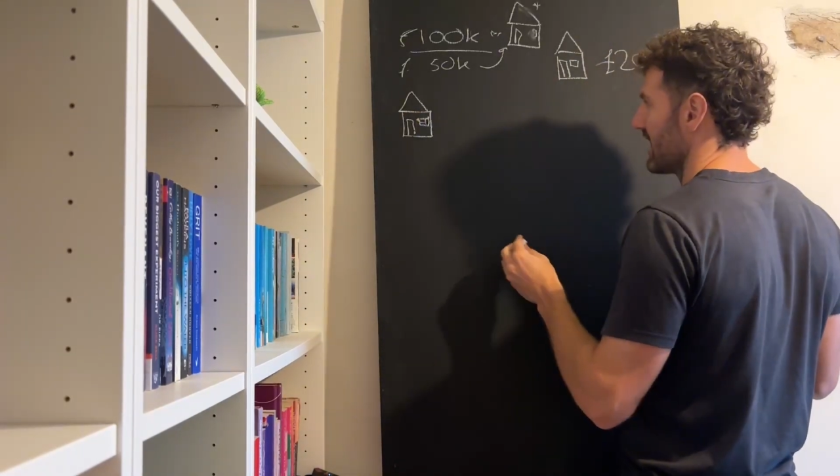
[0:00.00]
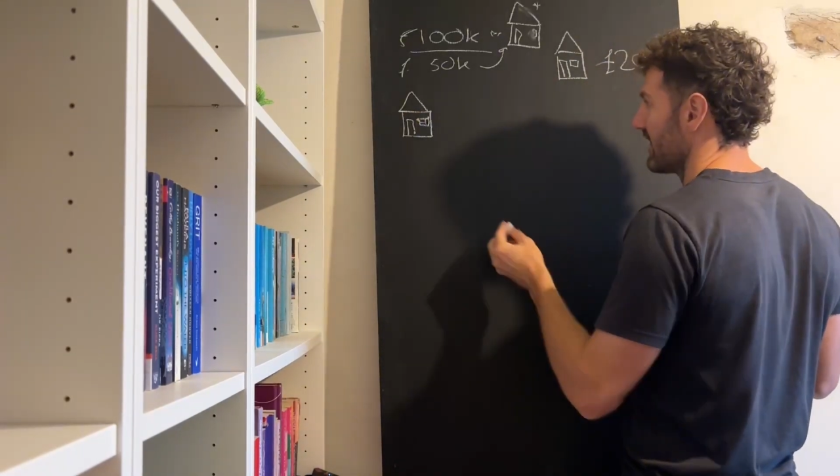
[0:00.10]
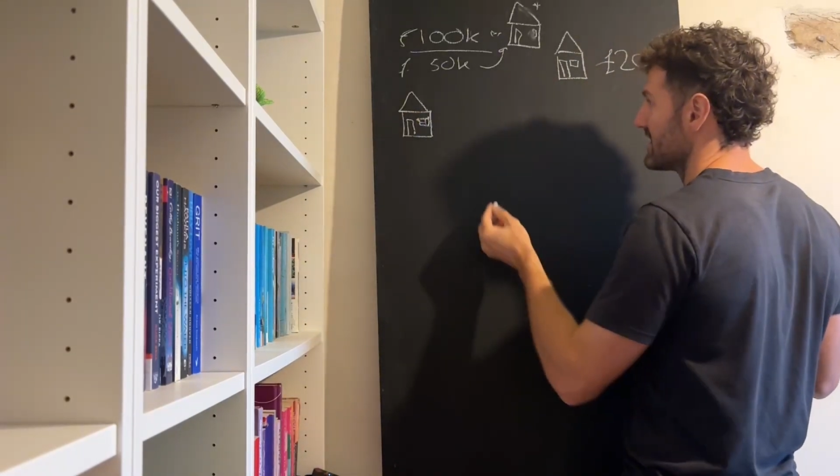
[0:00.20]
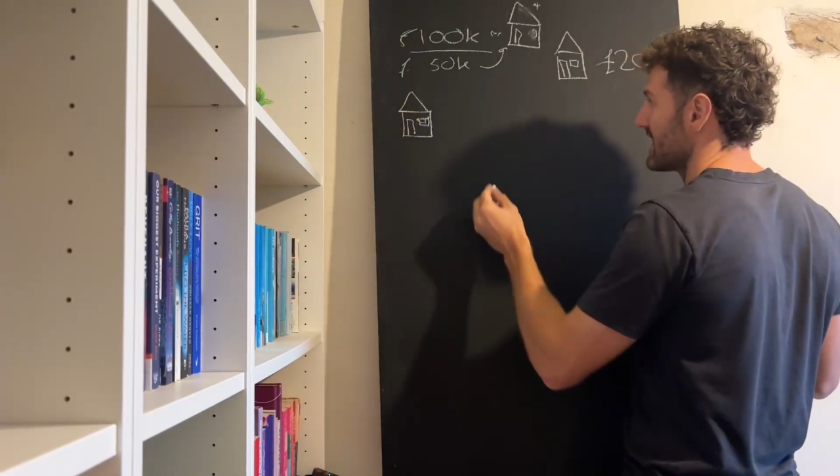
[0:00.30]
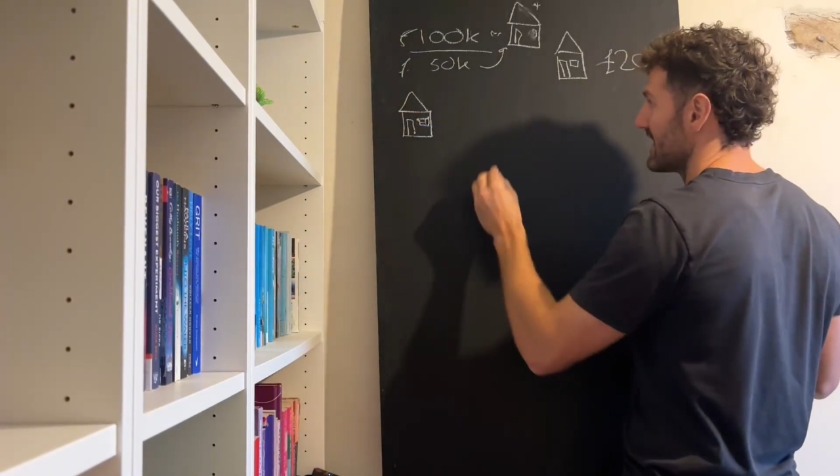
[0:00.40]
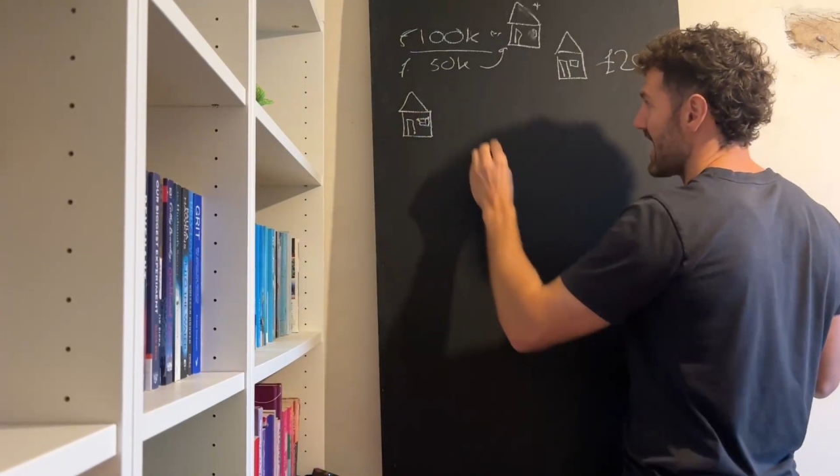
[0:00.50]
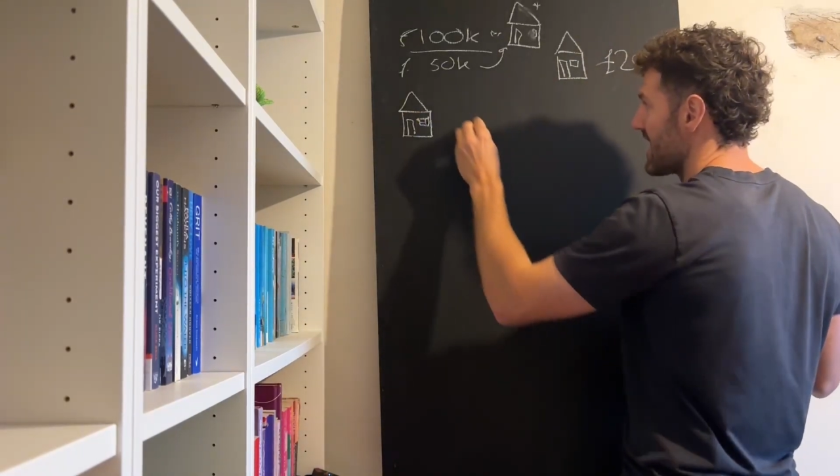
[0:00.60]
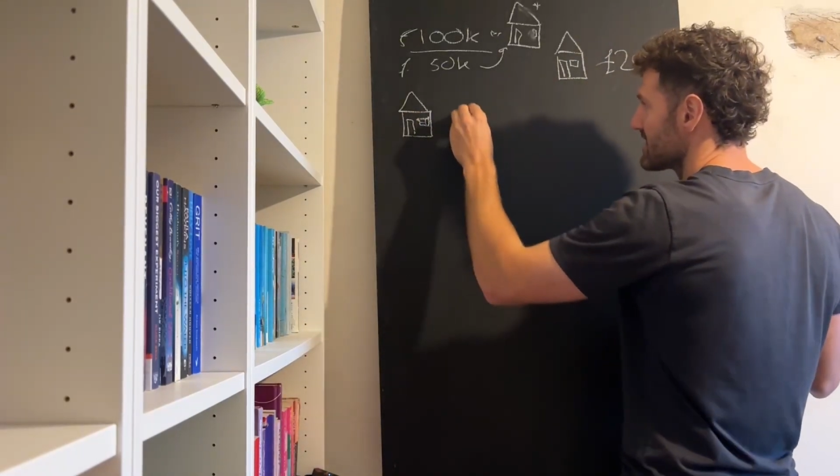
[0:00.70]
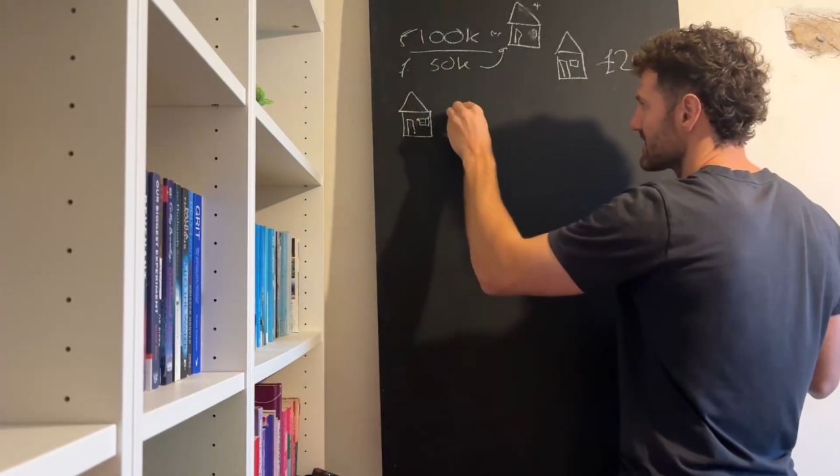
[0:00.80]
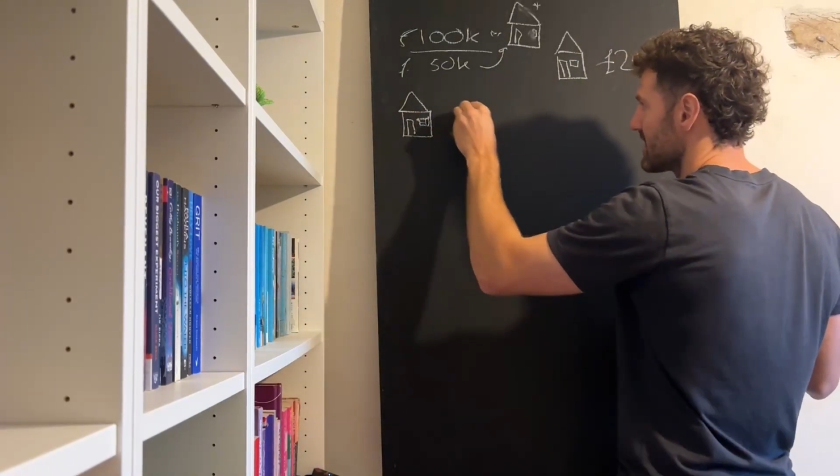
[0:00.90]
And they say,
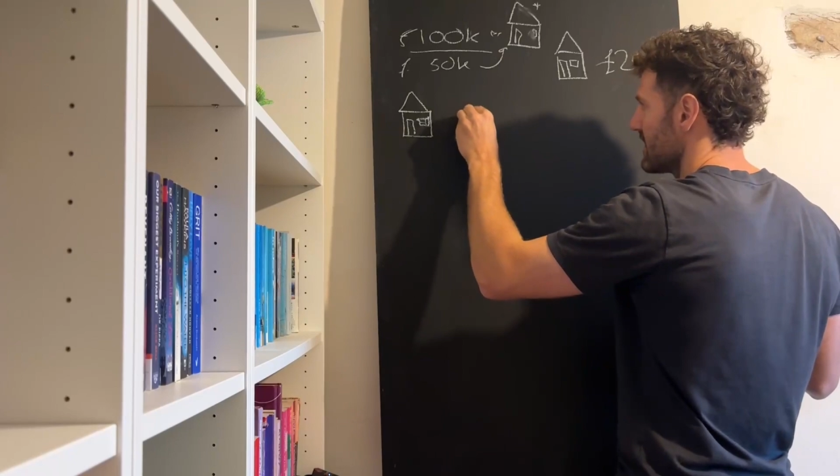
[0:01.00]
yes,